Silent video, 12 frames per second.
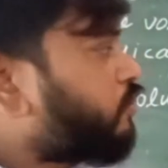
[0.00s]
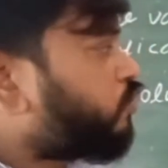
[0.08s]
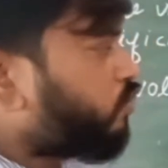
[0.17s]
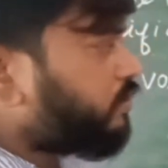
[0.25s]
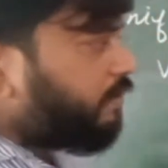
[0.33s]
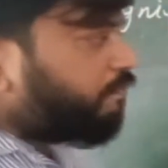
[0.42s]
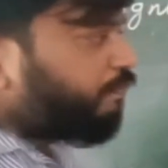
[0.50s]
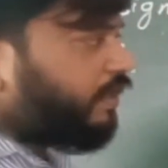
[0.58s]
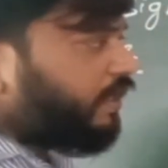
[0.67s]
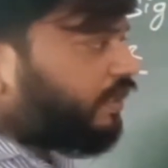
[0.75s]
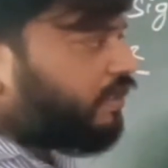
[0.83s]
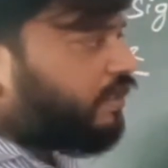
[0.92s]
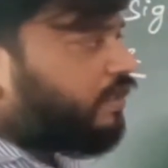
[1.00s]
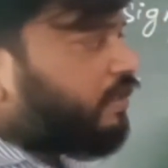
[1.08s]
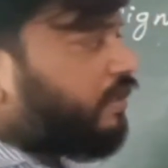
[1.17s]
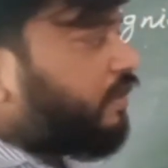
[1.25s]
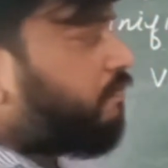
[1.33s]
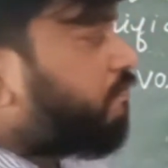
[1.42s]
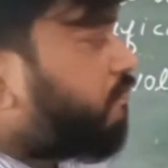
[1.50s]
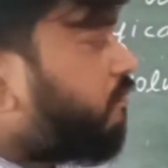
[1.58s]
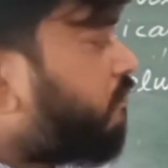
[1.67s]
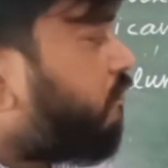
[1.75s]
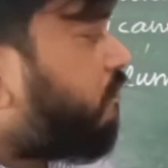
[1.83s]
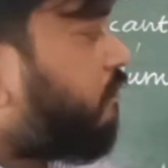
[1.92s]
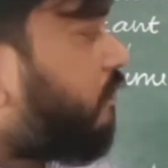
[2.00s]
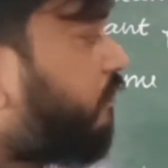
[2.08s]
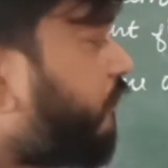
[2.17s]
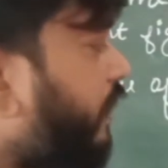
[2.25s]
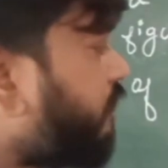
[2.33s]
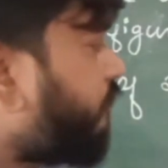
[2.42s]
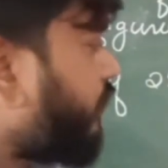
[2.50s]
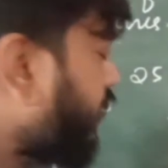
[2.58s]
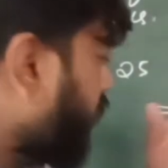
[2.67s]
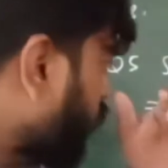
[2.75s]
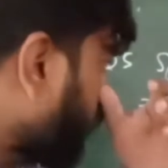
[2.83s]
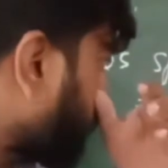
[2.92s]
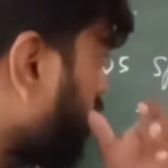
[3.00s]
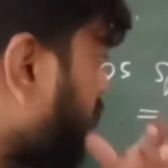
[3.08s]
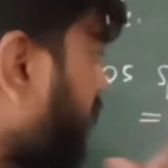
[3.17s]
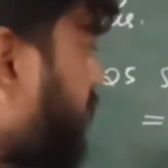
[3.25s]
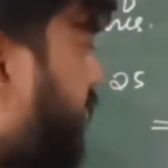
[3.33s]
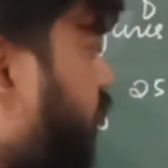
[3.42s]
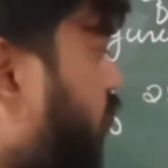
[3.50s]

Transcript: So simply when we use the concept of